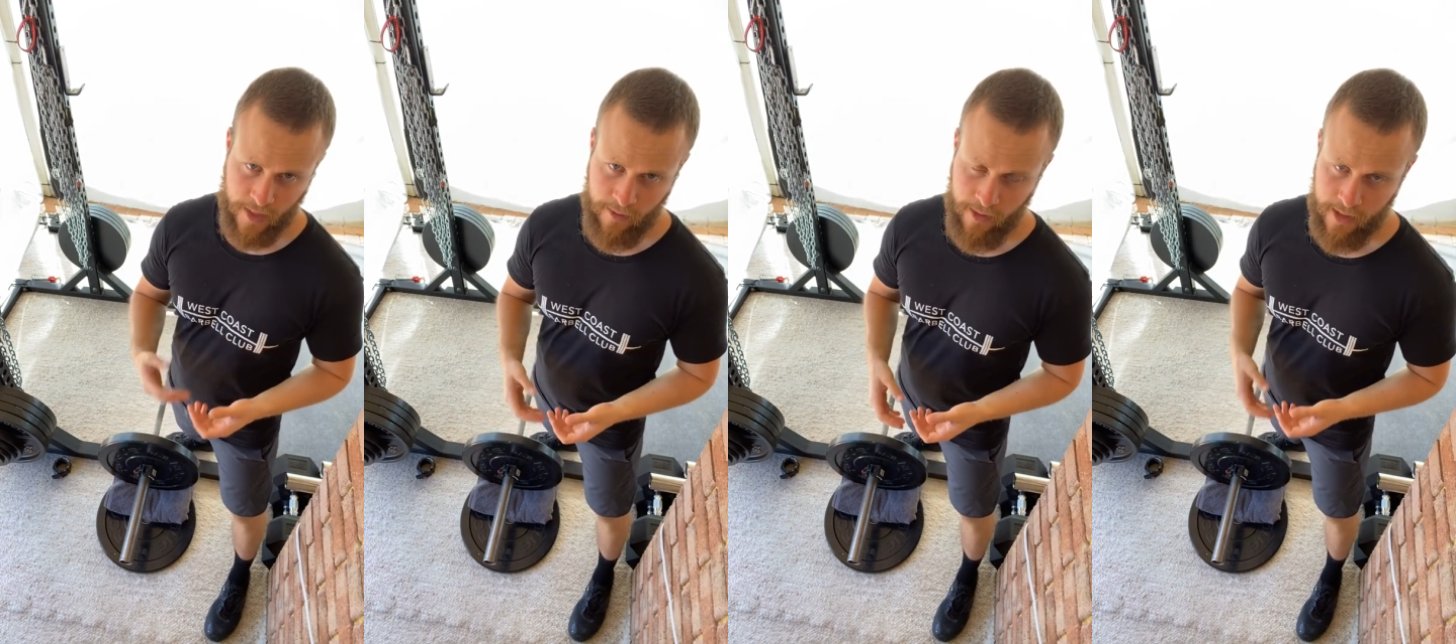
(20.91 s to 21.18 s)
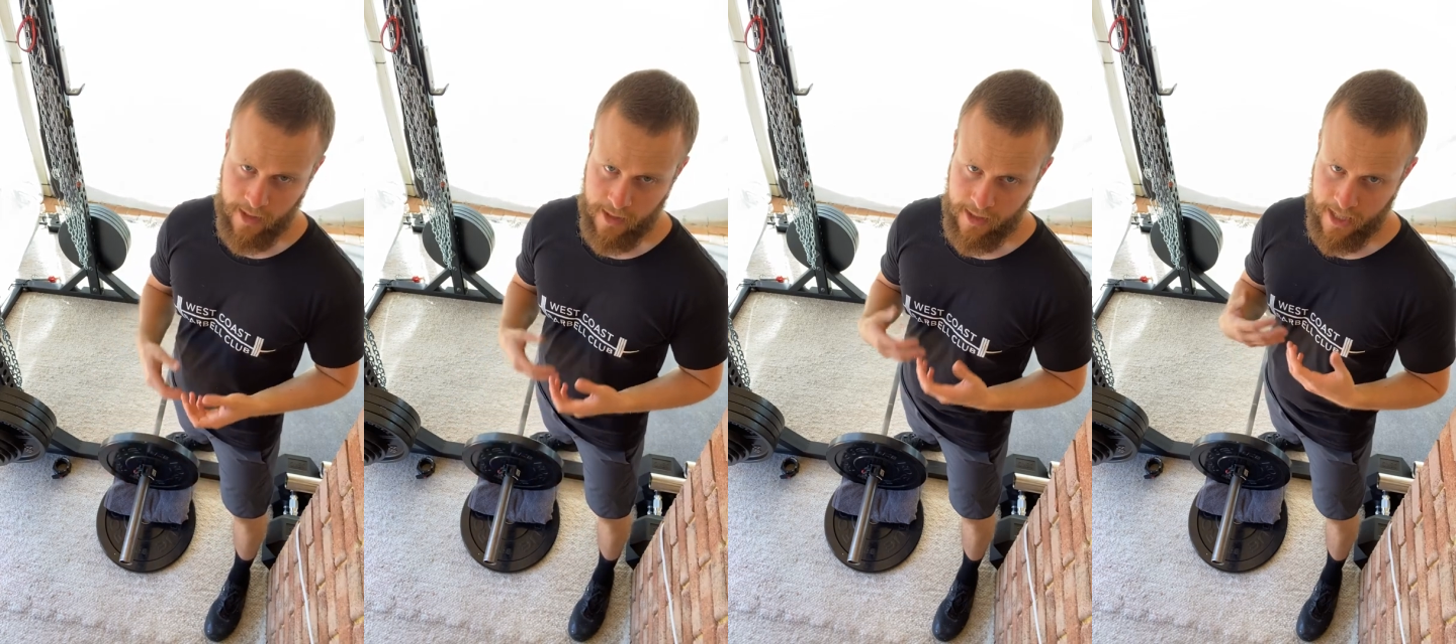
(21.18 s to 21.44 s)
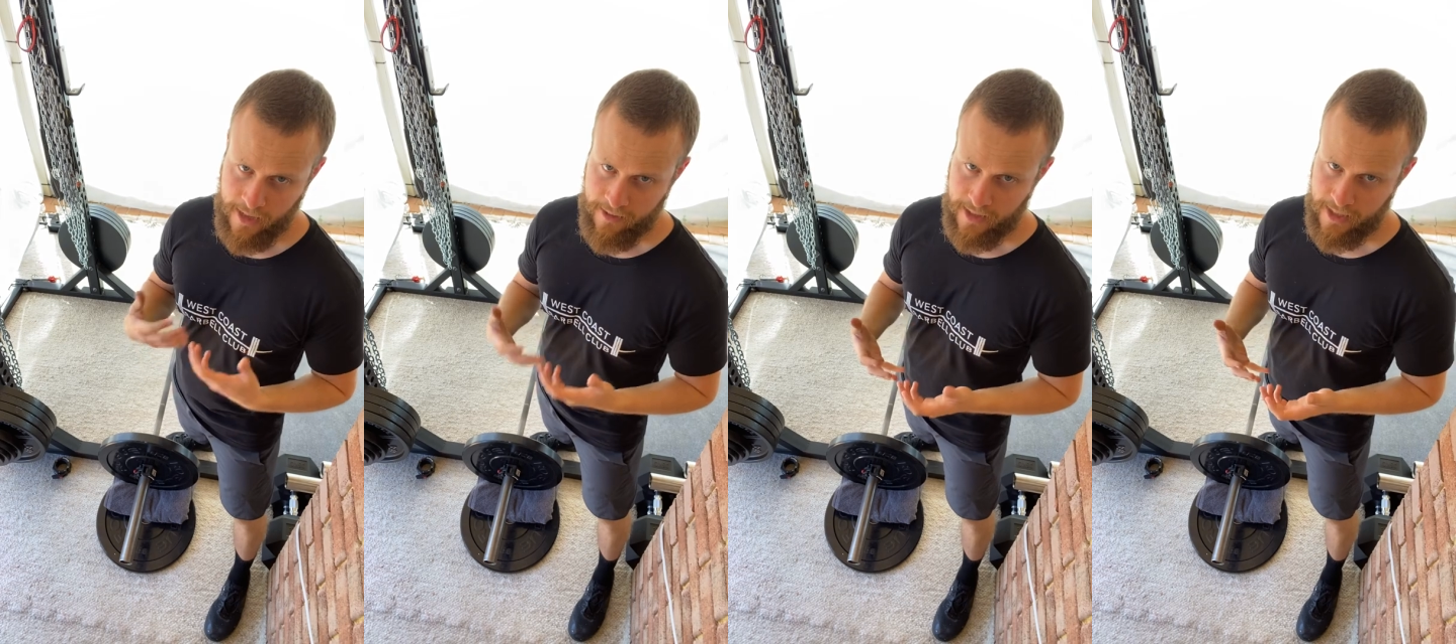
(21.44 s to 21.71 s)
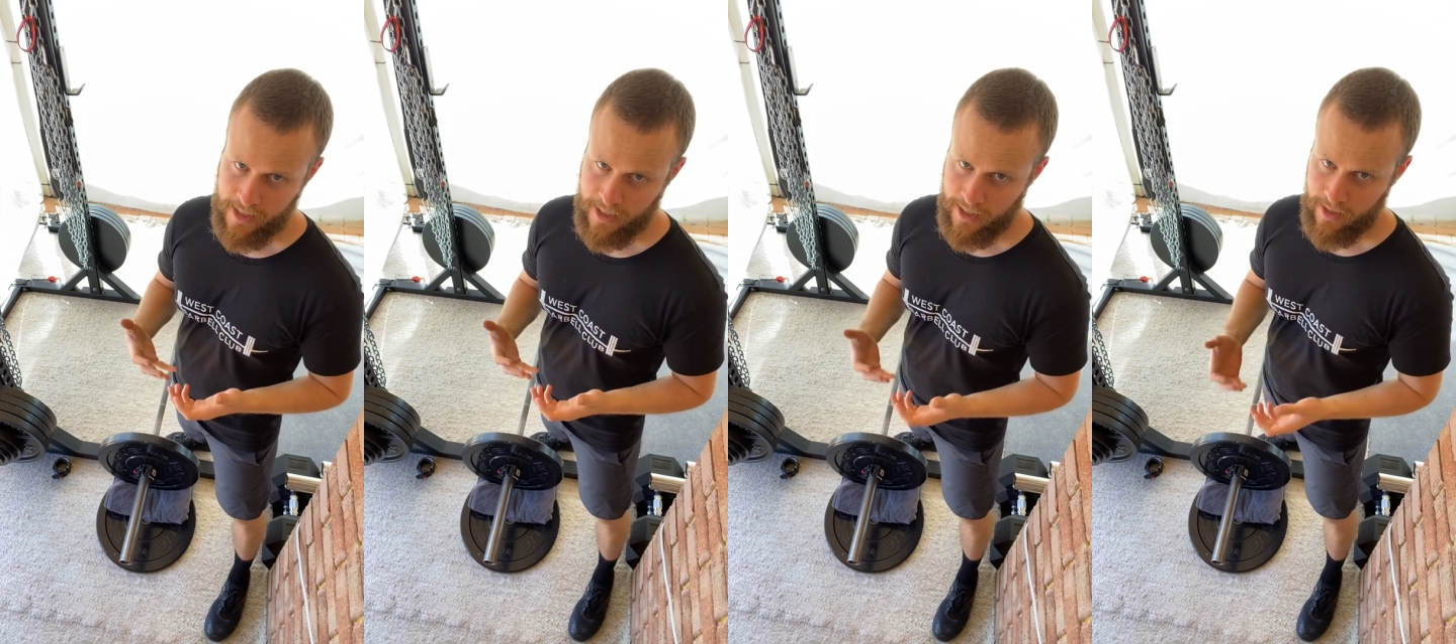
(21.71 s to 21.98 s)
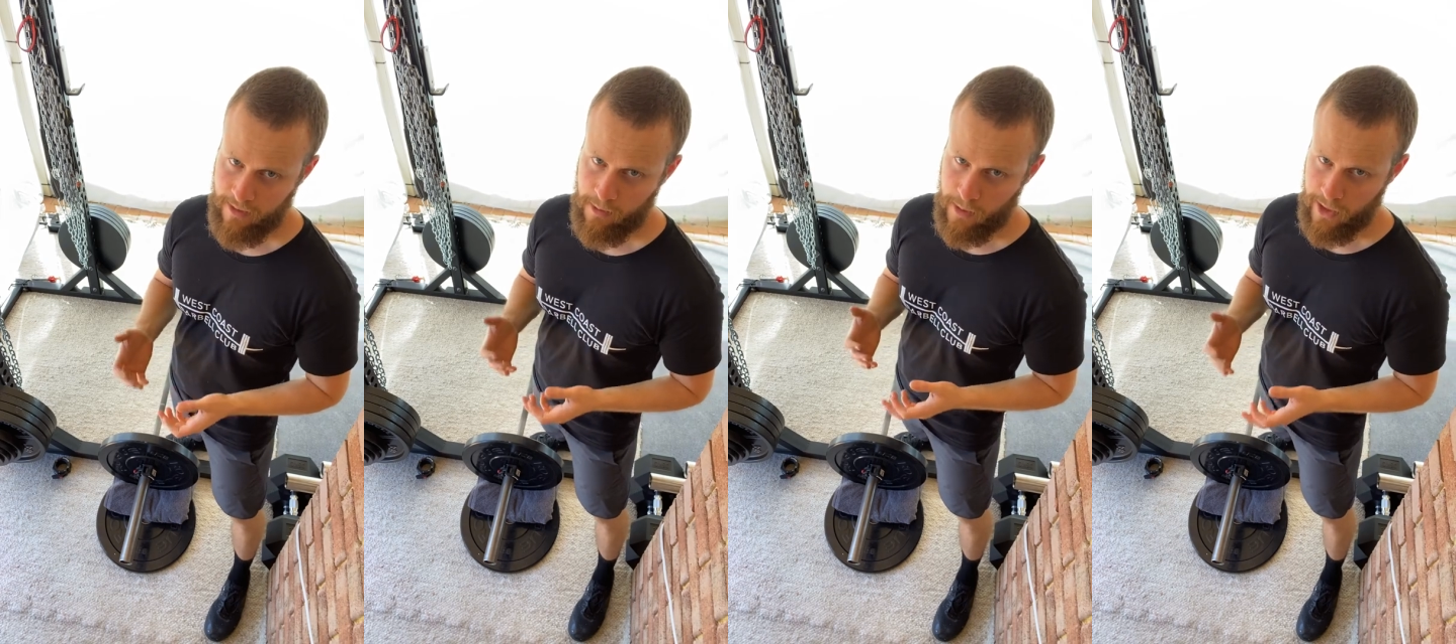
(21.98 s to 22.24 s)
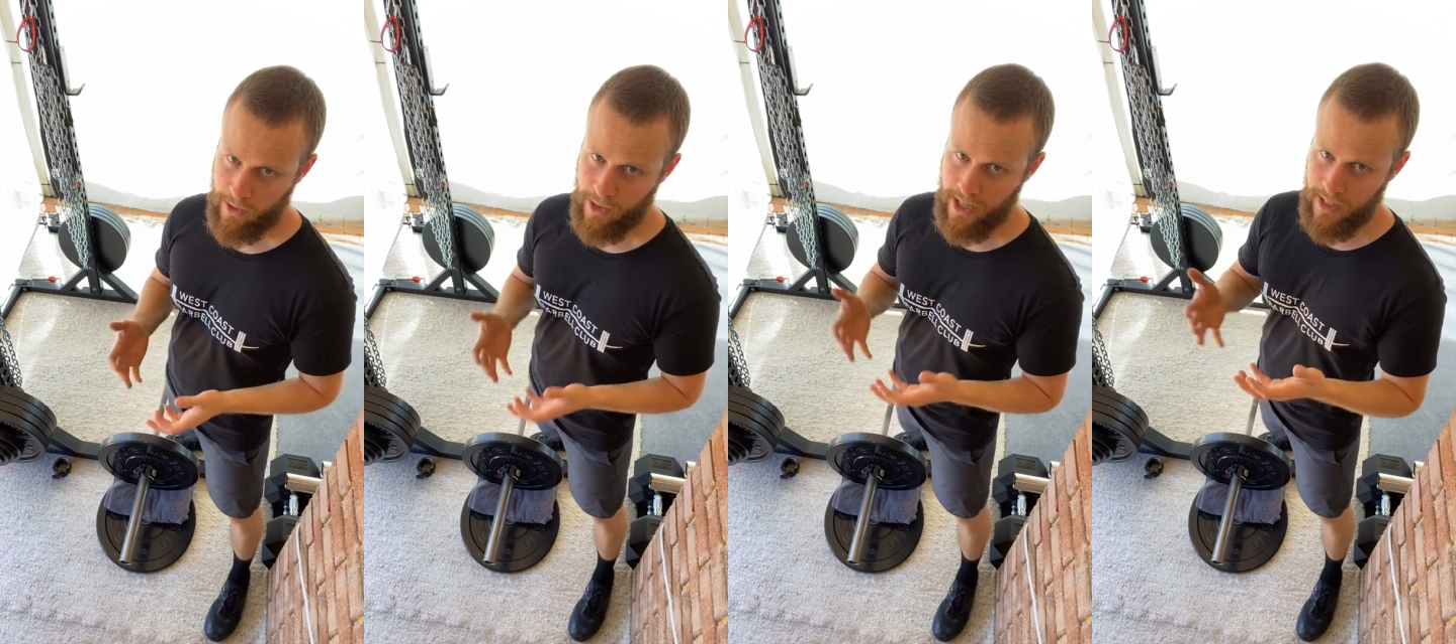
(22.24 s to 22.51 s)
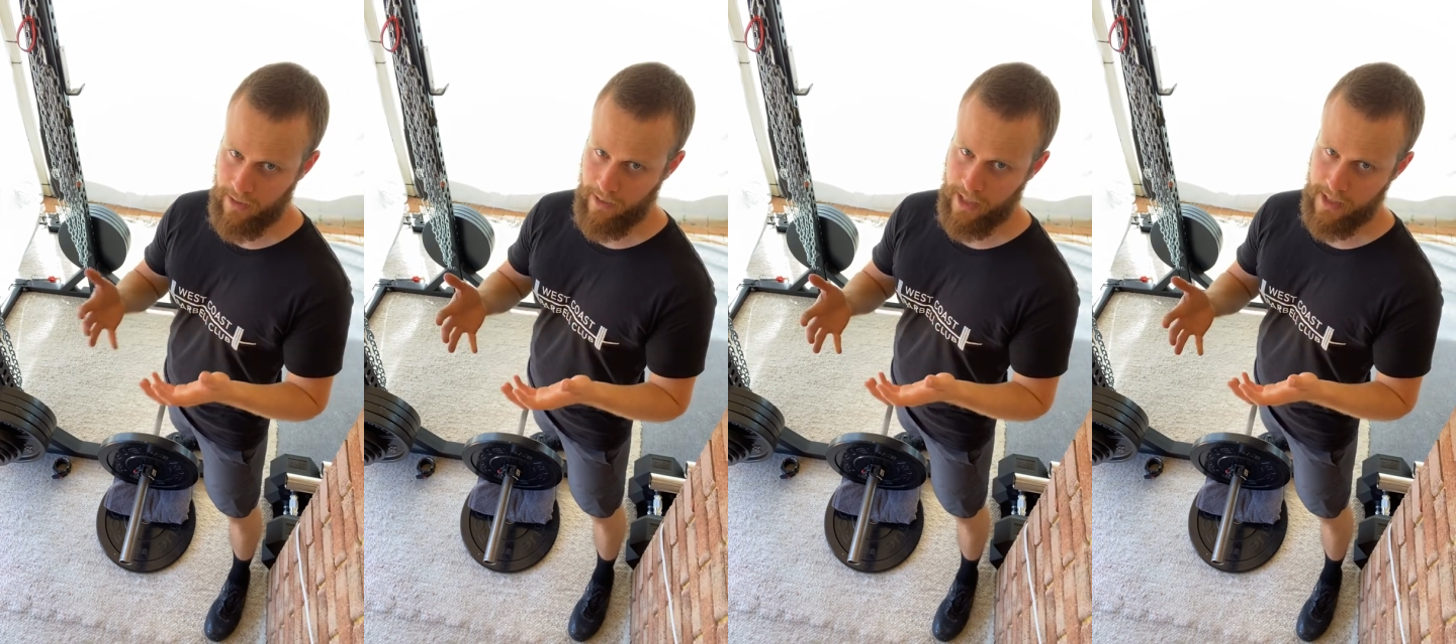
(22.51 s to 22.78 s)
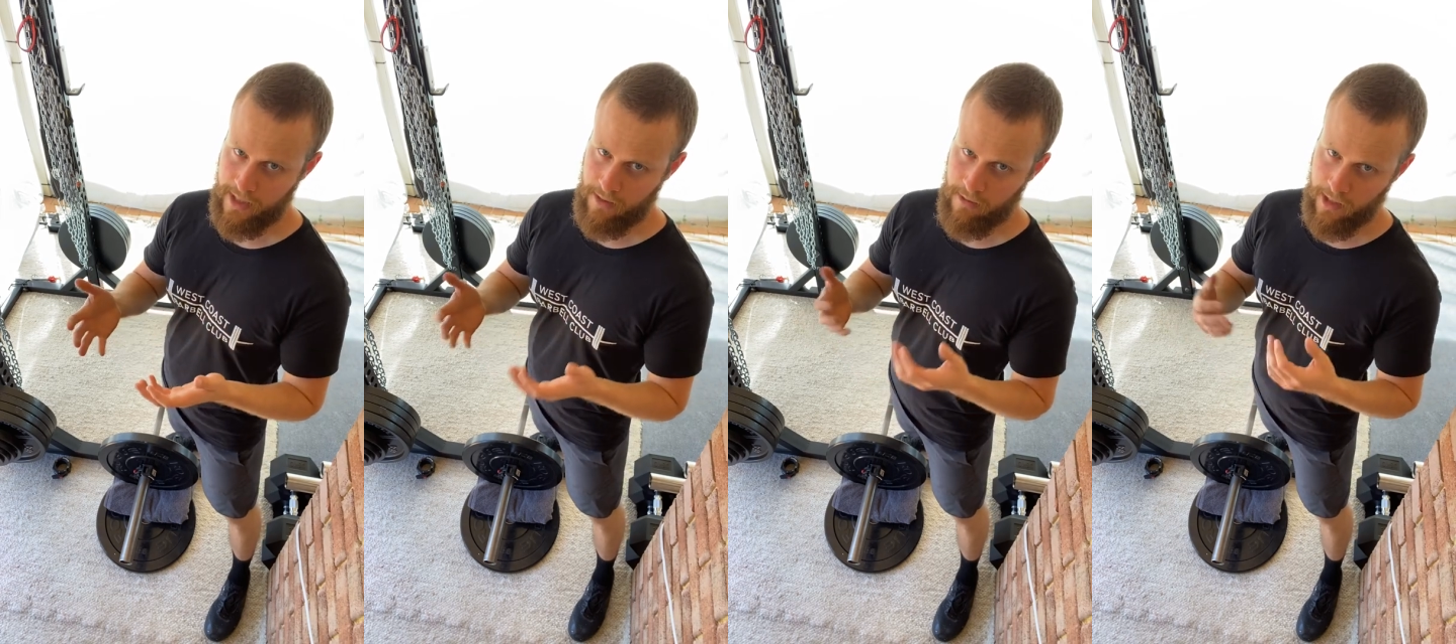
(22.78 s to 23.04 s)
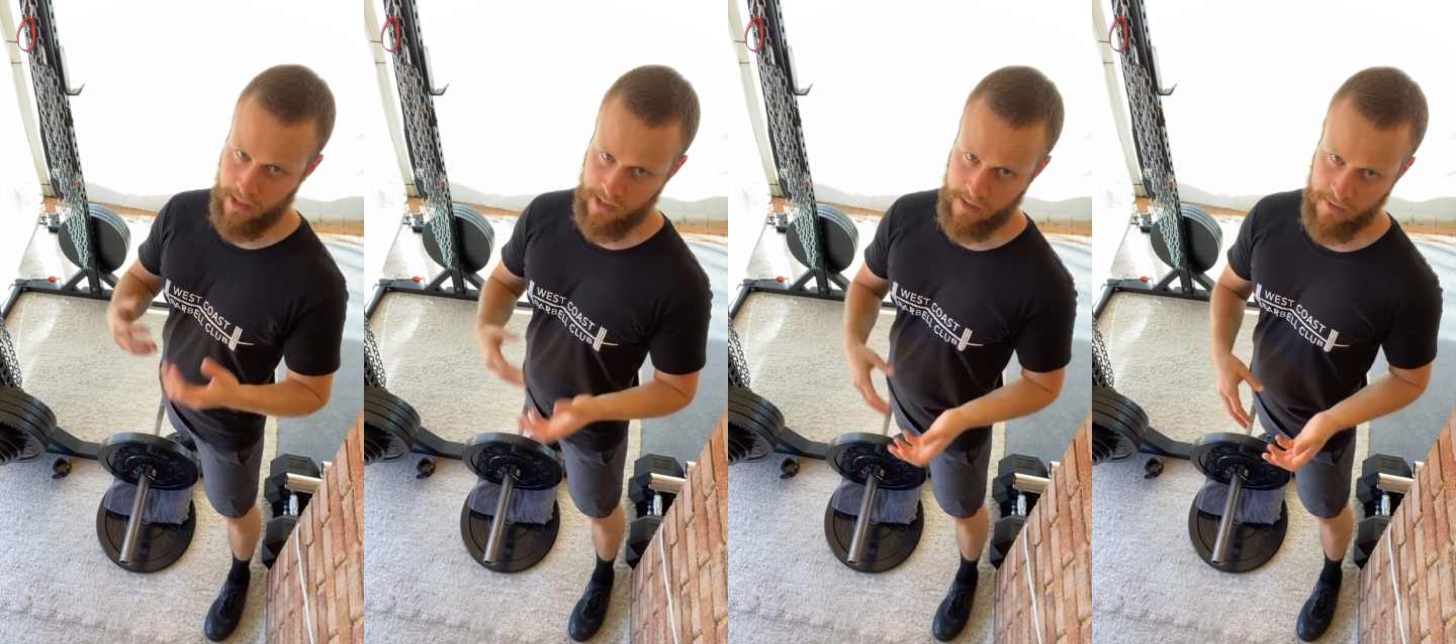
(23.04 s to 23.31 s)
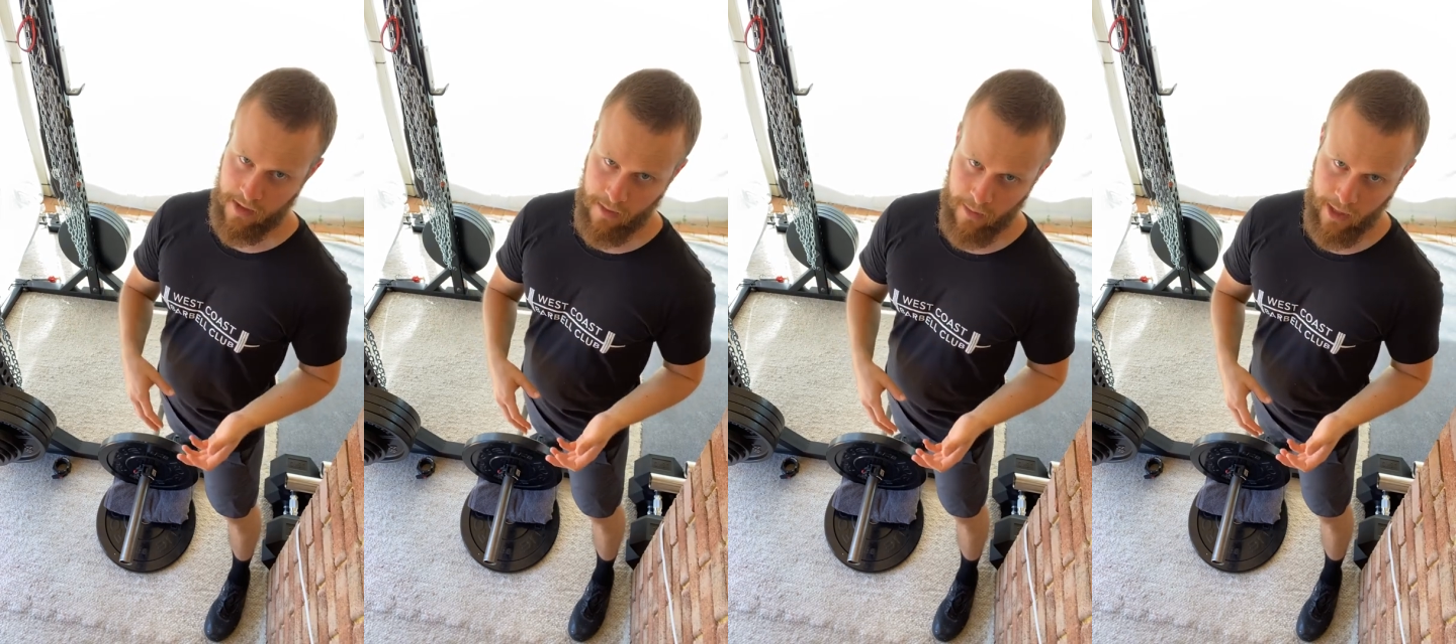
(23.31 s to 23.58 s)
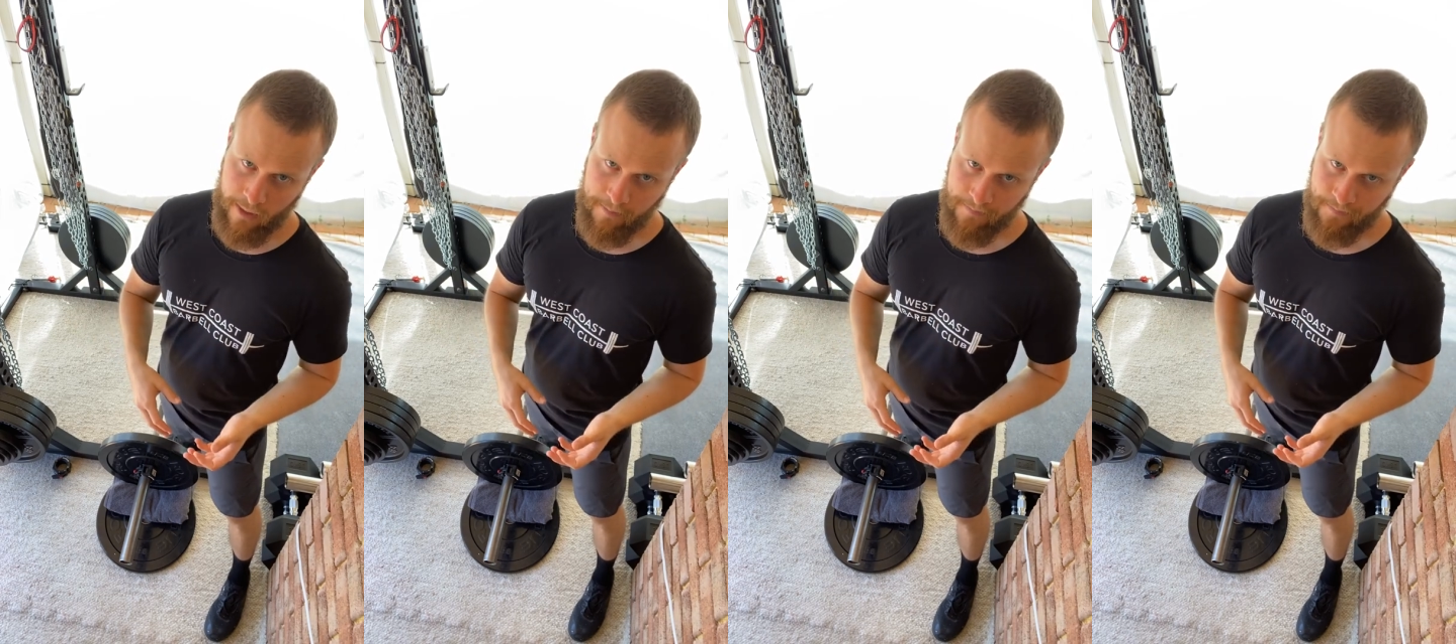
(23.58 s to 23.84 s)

versus the deficit deadlift where you're elevated relative to the bar.